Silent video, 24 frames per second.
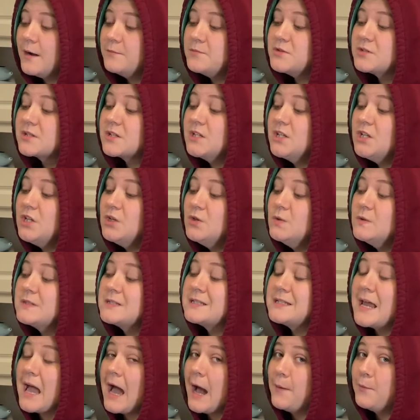I'm just gonna
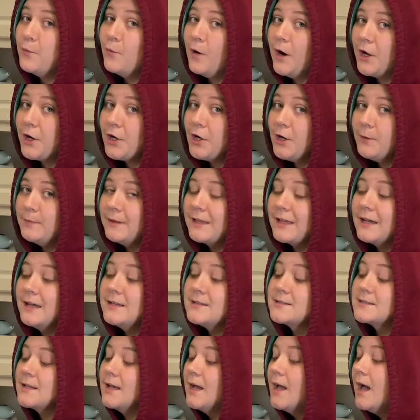use tap water
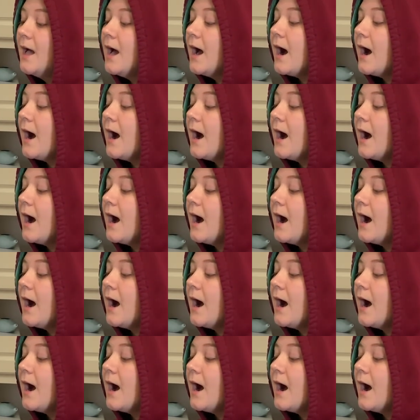because